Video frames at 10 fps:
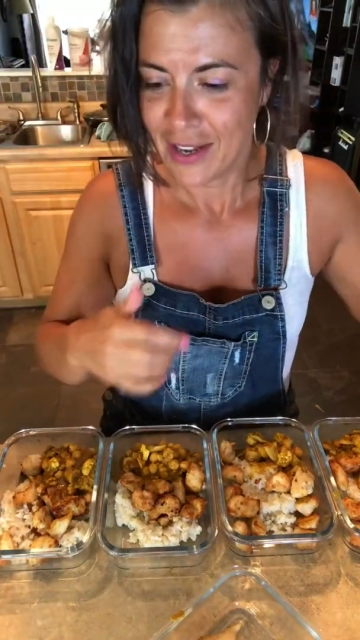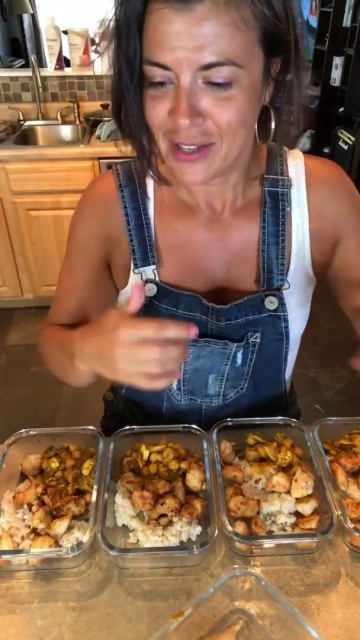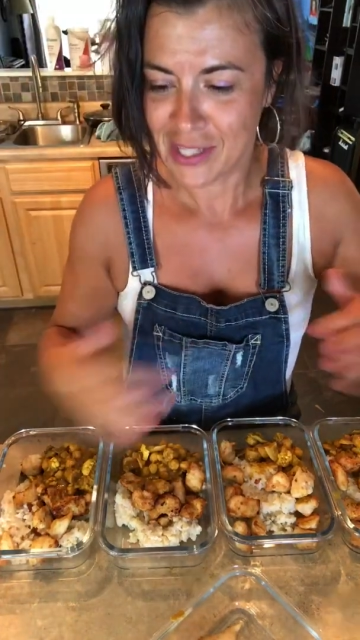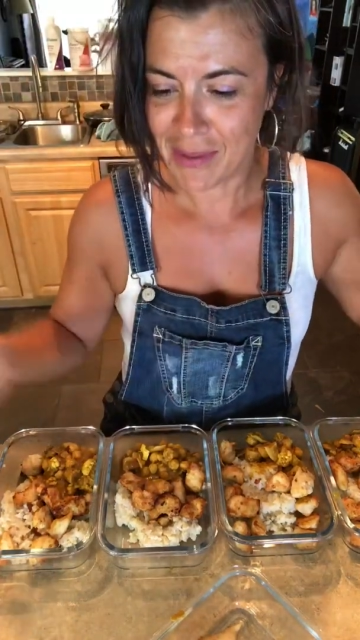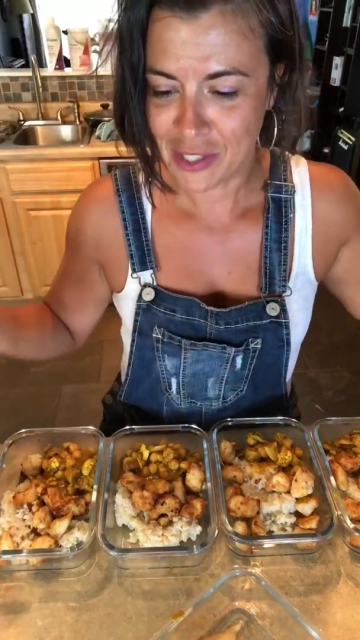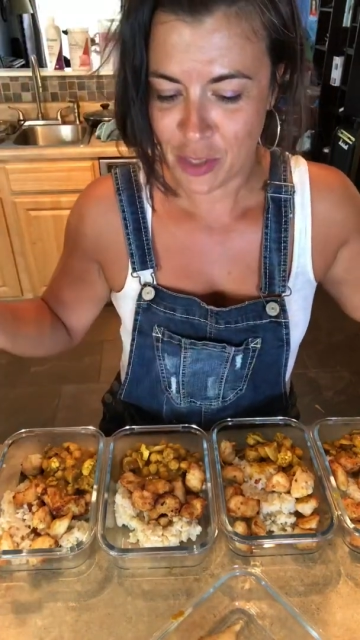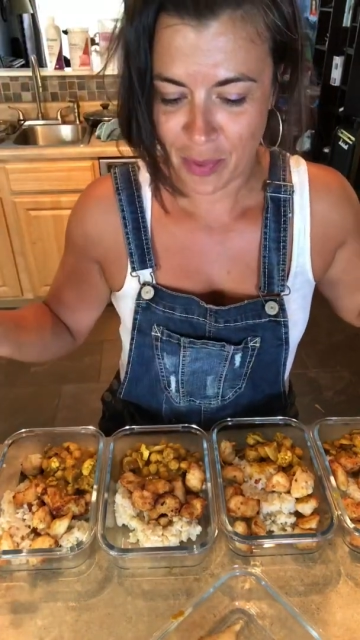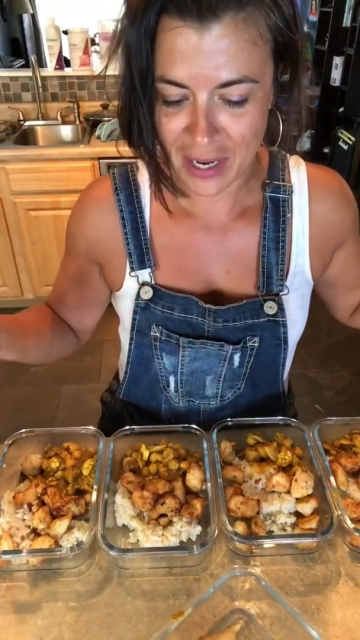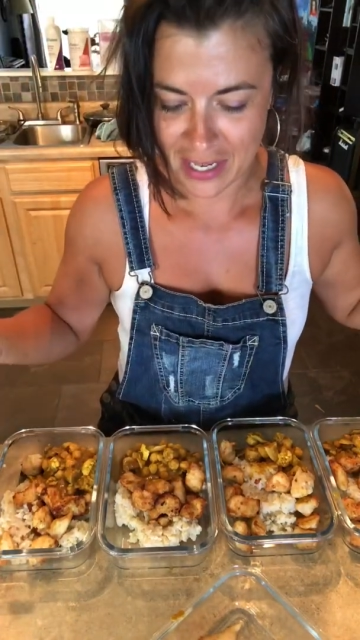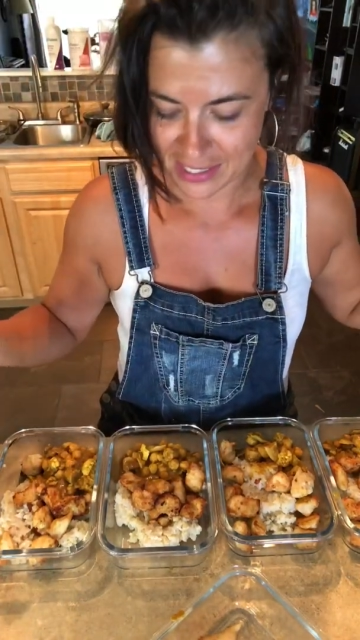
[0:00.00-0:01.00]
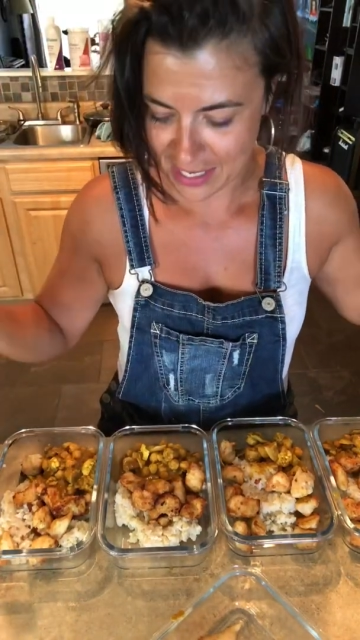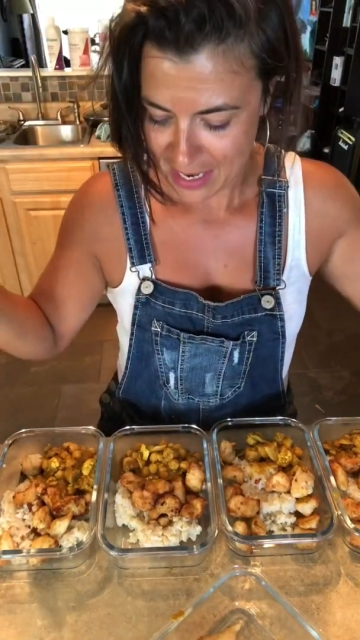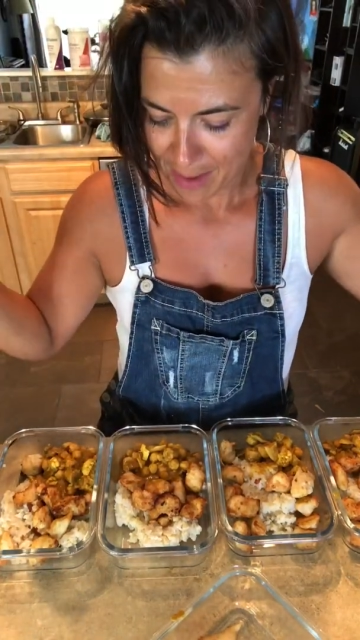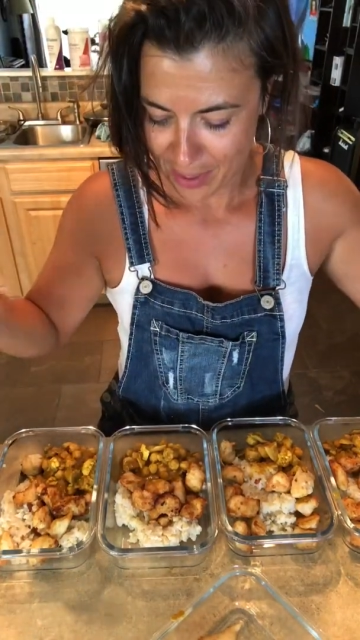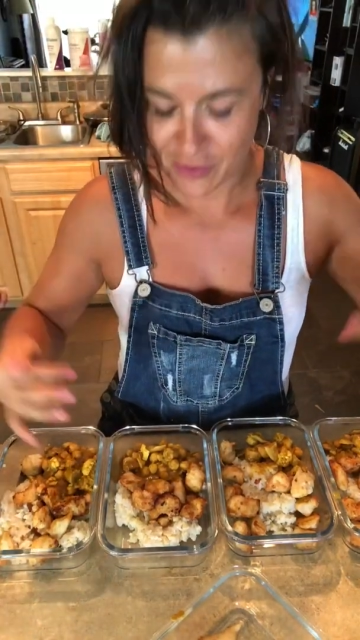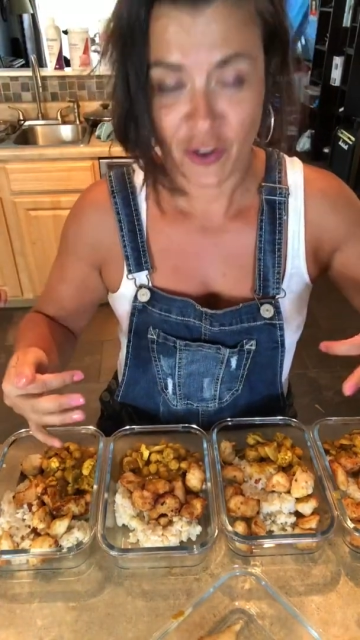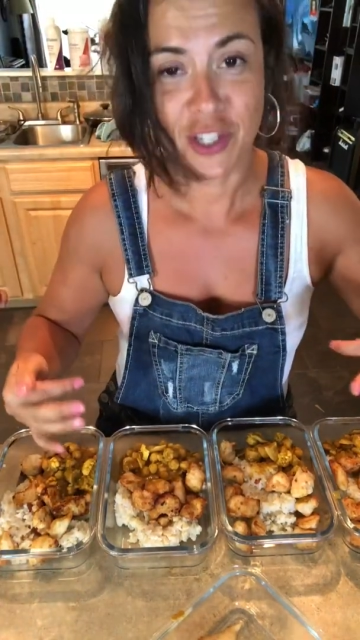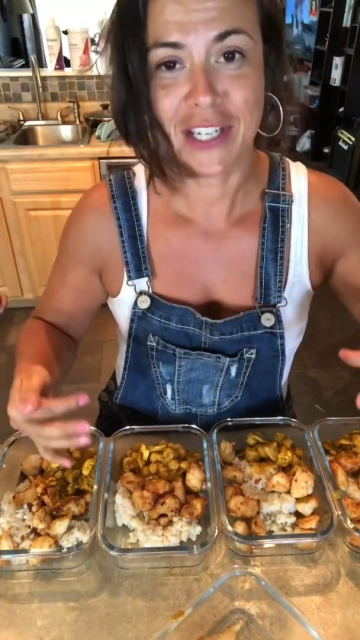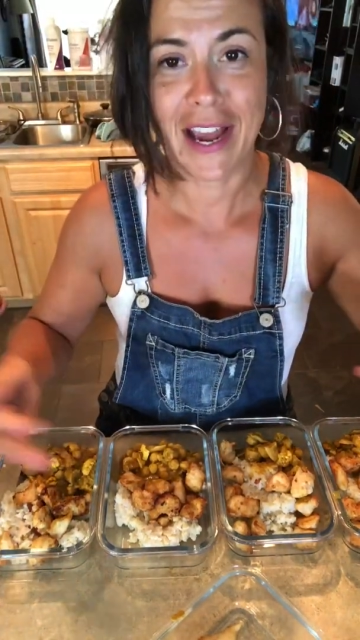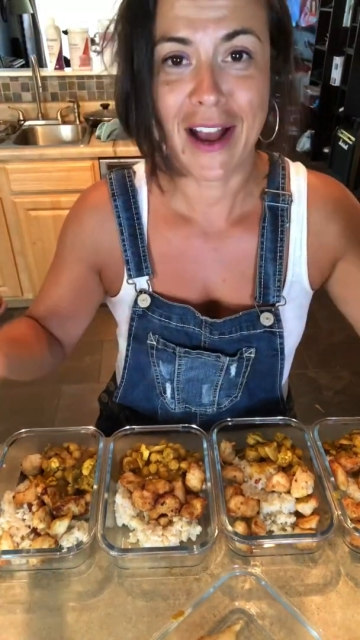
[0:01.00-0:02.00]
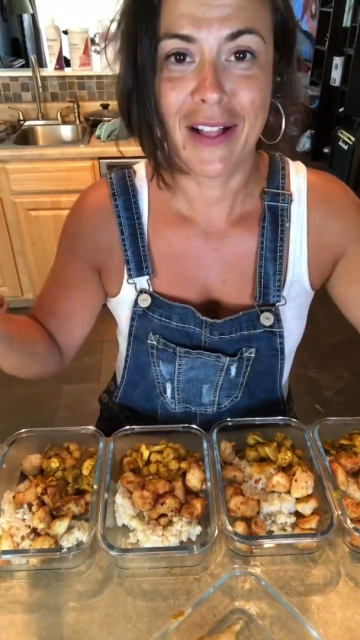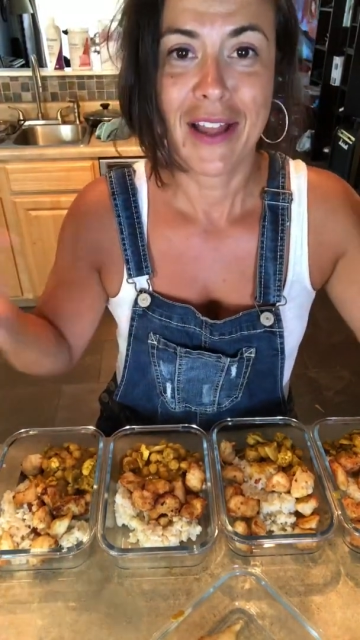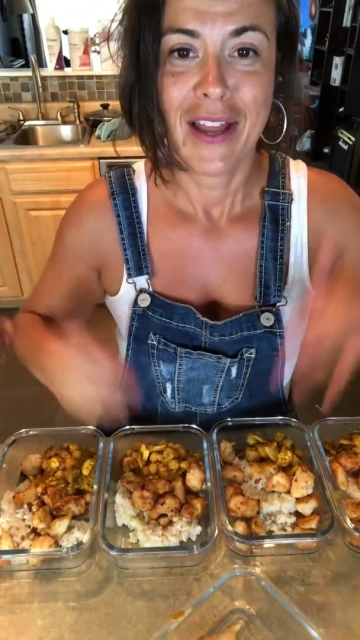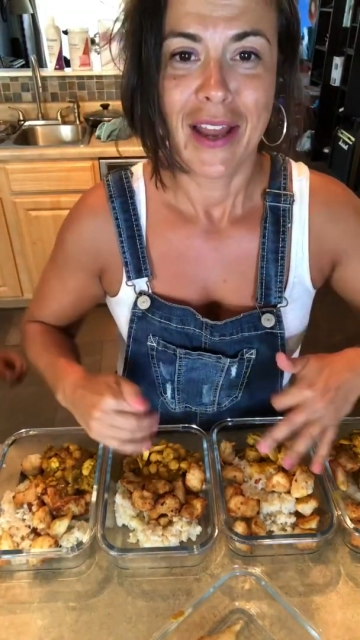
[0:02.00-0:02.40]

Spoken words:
Something super easy, but it's versatile.